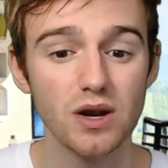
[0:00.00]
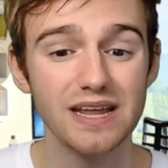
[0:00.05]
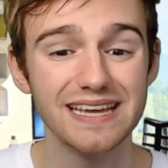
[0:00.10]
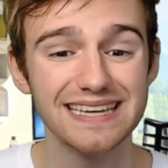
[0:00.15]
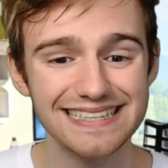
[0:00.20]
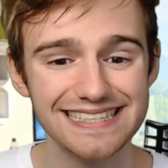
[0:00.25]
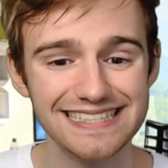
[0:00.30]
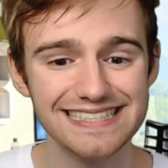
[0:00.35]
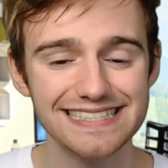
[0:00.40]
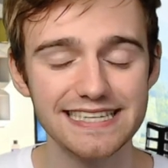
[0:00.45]

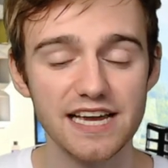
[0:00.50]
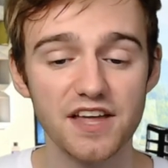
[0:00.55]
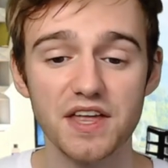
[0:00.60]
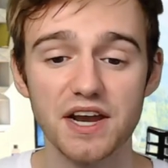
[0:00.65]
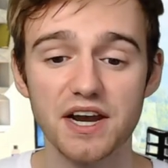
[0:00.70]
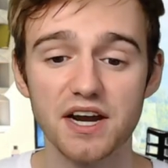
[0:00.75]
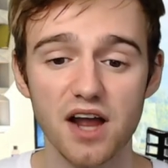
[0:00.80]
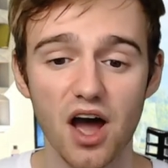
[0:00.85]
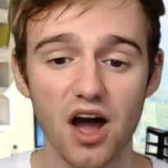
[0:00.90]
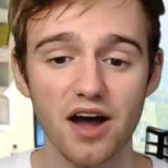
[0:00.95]
easier than
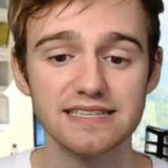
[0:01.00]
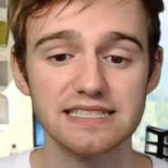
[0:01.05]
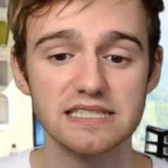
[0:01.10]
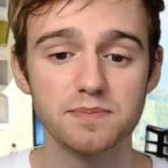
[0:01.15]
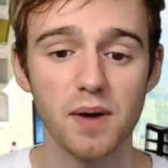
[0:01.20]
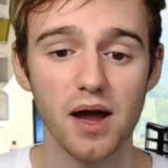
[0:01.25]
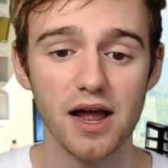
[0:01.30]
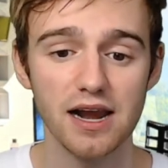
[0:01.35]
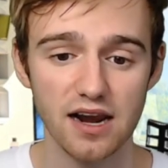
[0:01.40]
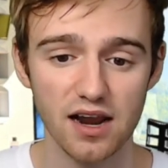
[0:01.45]
an
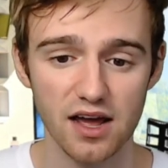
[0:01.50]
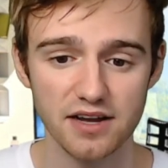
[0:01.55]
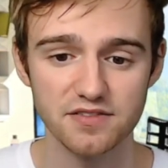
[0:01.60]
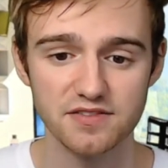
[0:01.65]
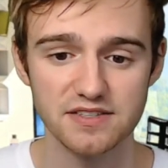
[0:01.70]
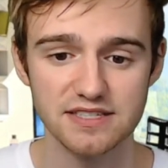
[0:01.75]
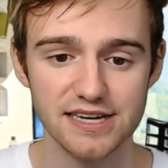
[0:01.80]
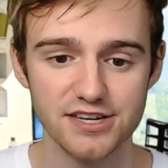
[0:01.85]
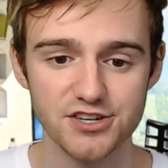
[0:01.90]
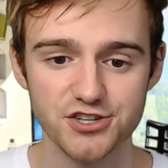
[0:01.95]
EyeSpy Live
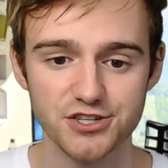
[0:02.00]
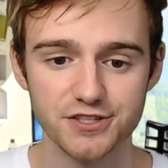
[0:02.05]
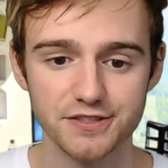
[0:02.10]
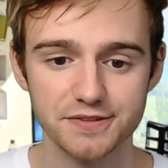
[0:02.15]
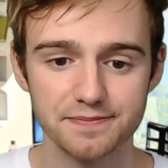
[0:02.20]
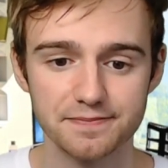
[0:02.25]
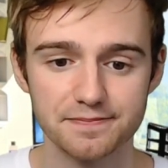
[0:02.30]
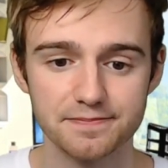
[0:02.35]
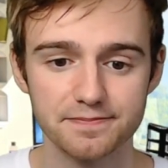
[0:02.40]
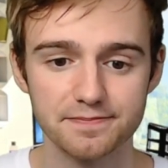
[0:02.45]
session?
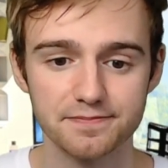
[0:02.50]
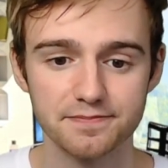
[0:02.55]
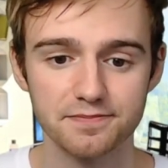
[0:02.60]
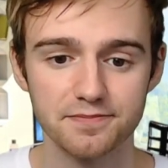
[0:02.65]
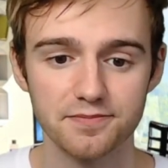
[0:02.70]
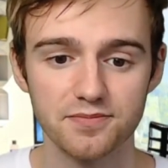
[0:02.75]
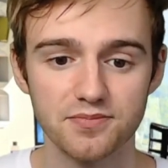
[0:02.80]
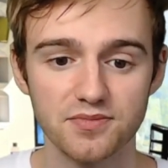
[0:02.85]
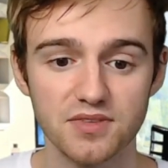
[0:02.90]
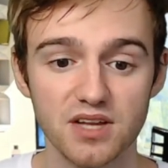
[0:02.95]

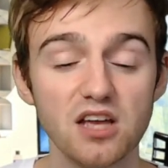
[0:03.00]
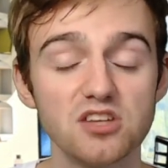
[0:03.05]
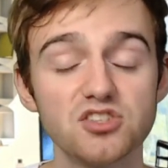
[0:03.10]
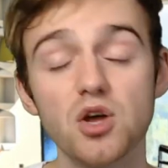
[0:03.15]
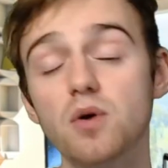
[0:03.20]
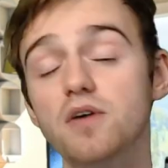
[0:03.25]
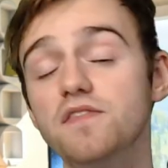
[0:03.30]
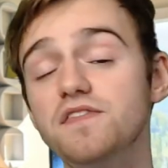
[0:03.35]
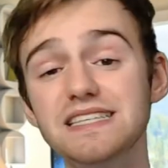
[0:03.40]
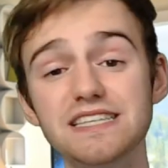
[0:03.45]
So a
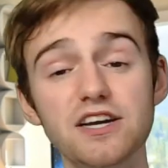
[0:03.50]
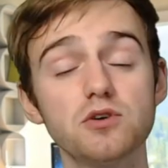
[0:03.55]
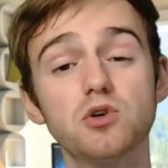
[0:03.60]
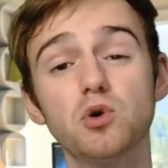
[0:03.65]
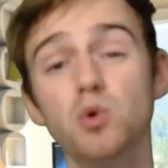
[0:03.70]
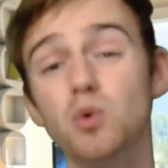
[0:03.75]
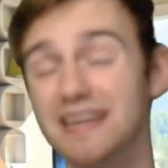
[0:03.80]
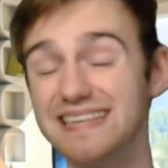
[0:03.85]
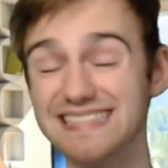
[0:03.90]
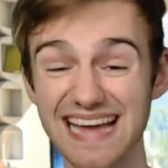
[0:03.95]
video call
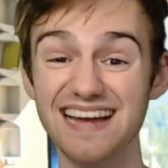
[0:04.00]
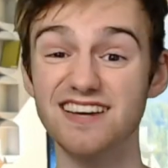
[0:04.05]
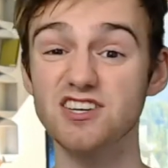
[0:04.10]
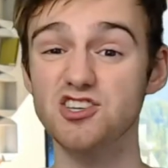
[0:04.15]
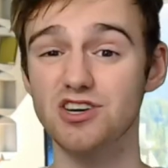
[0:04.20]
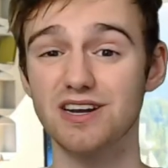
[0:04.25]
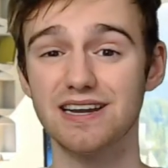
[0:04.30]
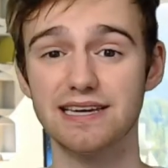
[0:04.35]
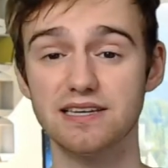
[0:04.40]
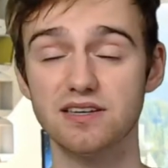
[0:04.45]
is
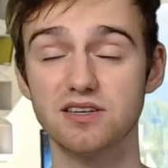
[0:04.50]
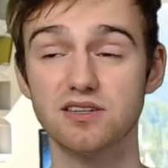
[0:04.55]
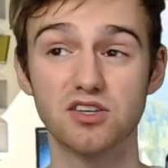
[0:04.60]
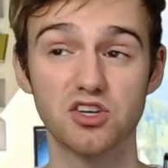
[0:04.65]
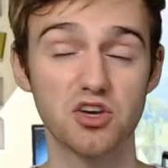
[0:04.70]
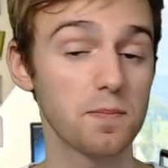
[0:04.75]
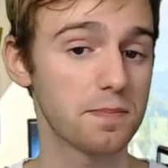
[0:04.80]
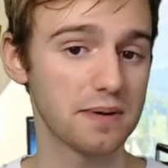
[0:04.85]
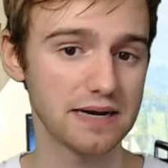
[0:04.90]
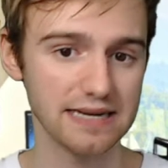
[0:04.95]
actually
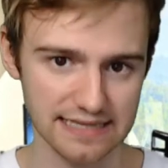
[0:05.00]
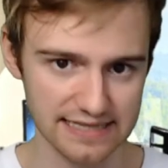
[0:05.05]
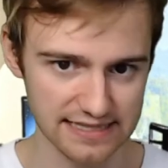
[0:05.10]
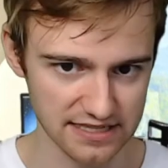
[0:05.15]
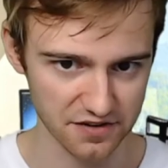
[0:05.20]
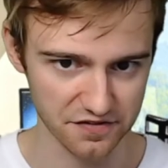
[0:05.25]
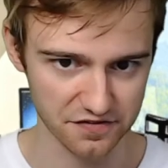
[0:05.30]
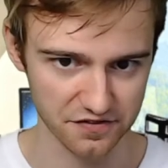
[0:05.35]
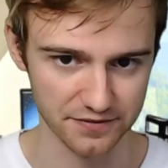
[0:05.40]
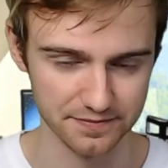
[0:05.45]
completely
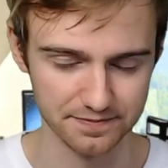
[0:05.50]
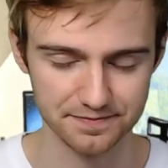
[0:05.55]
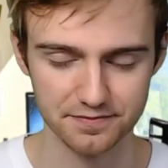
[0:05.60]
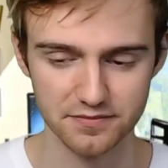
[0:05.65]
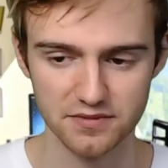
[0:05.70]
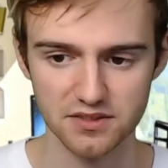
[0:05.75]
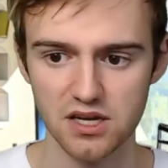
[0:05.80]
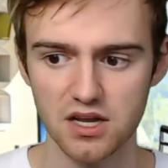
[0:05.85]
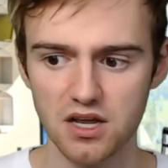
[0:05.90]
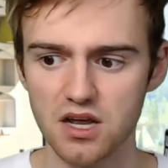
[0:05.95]
different.
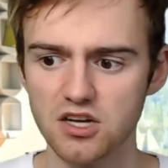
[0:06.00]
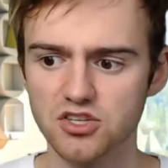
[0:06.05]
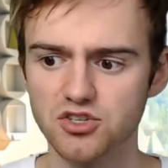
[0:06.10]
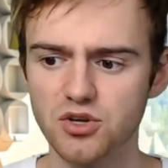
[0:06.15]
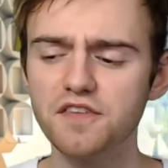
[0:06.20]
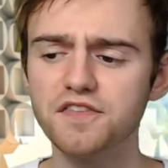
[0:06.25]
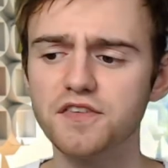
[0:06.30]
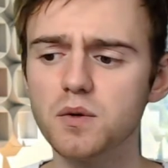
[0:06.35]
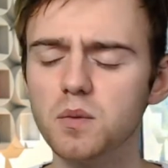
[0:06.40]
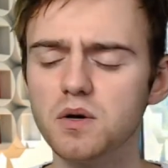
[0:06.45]
So
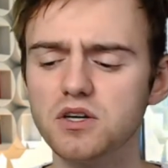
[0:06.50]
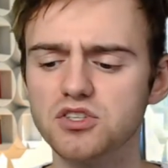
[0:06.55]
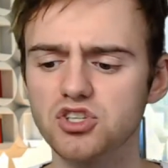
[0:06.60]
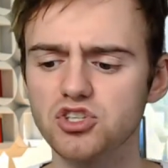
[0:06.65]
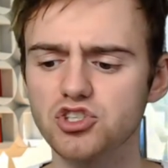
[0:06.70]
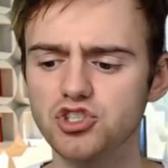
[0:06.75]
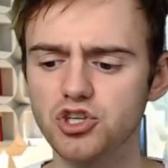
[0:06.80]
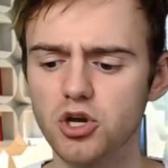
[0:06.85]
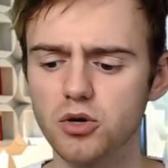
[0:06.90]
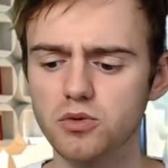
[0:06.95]
if you were to
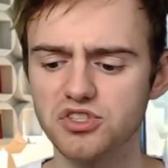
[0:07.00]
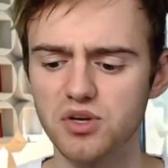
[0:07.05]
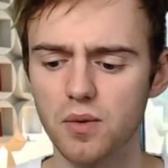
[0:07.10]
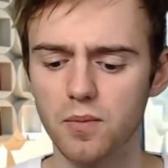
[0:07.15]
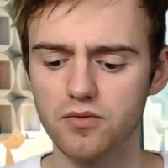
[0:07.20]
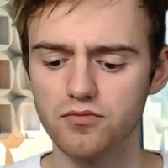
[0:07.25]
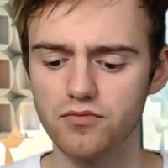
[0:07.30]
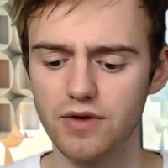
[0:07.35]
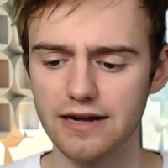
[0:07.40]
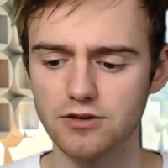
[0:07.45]
show someone
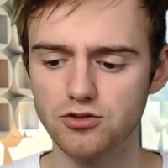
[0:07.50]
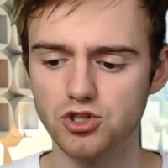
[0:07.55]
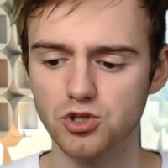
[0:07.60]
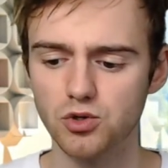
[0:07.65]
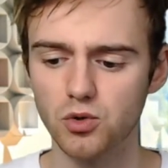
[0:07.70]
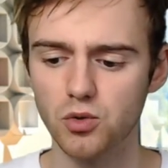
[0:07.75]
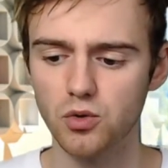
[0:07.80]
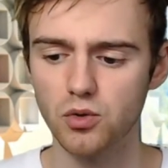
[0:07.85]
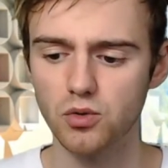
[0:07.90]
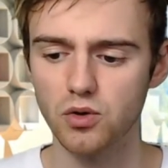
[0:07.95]
around
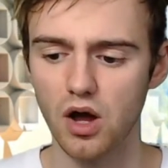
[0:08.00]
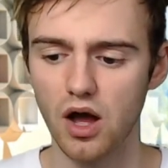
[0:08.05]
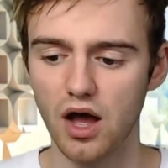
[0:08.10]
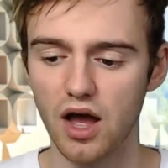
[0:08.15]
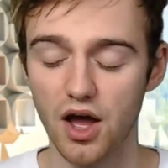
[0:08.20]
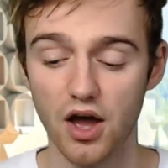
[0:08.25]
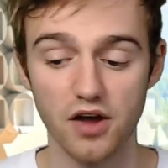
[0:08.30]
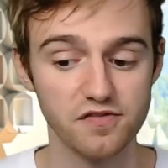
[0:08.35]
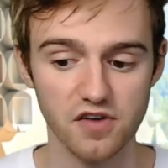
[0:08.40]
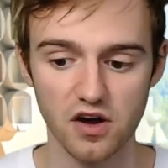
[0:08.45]
your
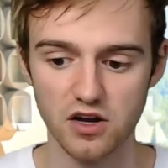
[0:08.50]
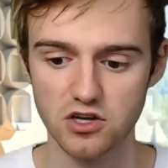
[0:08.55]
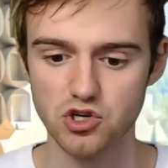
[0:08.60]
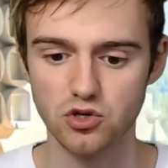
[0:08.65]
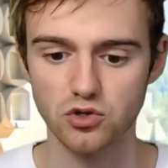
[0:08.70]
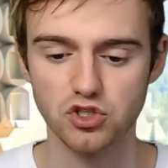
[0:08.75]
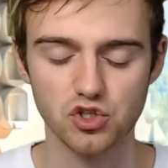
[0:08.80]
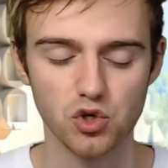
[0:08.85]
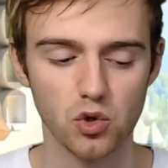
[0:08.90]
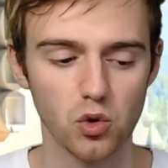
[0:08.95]
a virtual
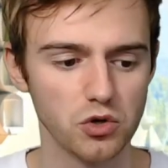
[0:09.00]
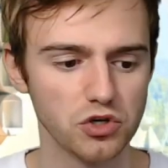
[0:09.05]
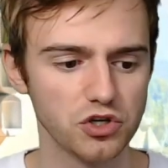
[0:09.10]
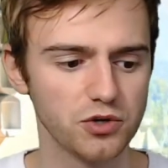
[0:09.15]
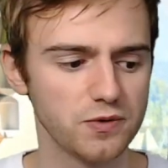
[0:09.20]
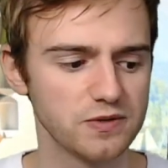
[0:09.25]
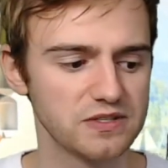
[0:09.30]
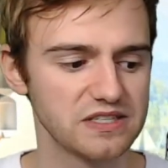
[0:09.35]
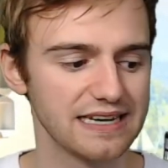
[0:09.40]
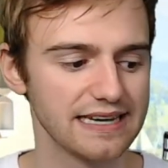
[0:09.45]
tour
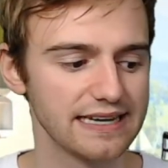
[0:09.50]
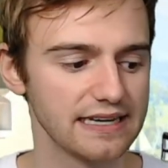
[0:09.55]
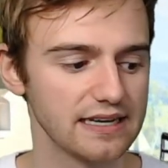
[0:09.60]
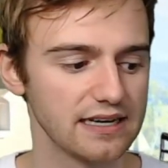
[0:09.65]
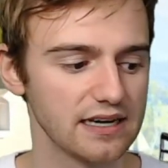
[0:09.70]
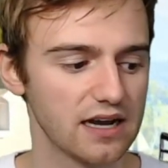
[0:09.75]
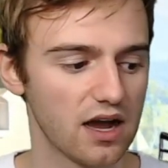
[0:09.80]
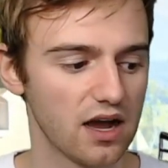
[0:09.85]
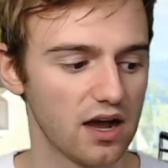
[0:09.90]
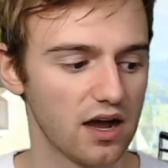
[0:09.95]
using,
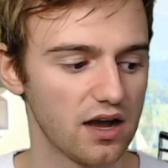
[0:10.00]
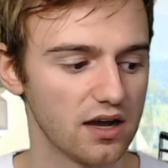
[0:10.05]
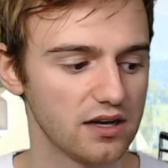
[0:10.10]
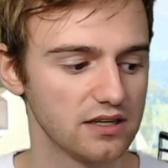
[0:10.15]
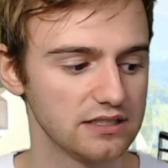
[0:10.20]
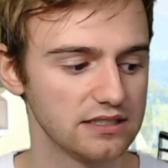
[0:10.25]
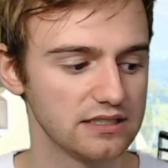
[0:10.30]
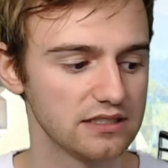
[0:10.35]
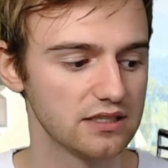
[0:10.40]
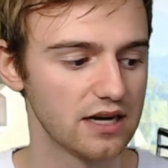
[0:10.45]

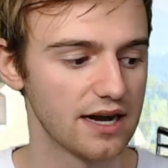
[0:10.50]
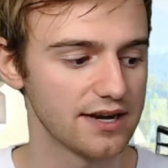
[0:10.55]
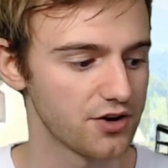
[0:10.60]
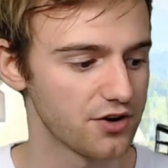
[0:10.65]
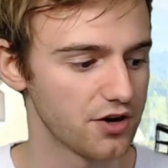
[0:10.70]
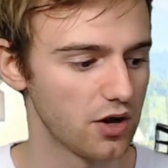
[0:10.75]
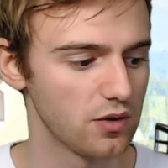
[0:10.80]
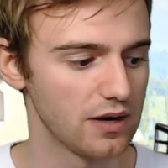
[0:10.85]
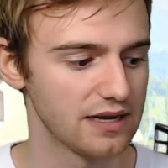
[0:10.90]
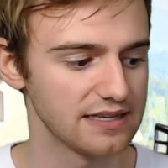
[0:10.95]
I don't know,
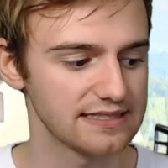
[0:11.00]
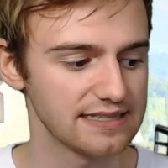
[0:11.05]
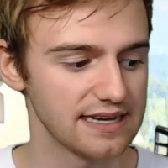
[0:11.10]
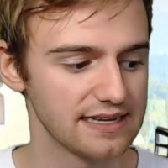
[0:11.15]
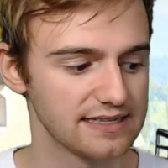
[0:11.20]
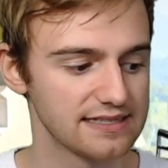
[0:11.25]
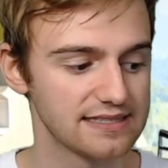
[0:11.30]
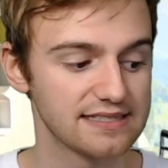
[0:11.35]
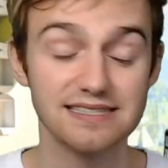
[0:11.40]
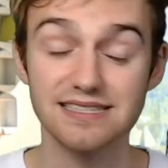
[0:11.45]
let's say
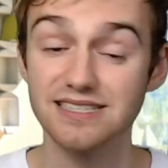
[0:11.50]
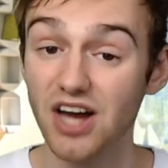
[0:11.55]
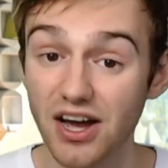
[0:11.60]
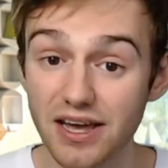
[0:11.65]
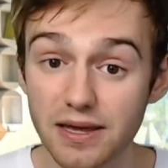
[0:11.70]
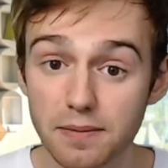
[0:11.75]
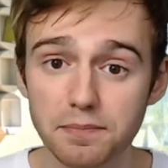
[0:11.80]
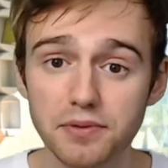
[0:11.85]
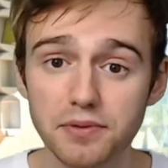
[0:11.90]
Skype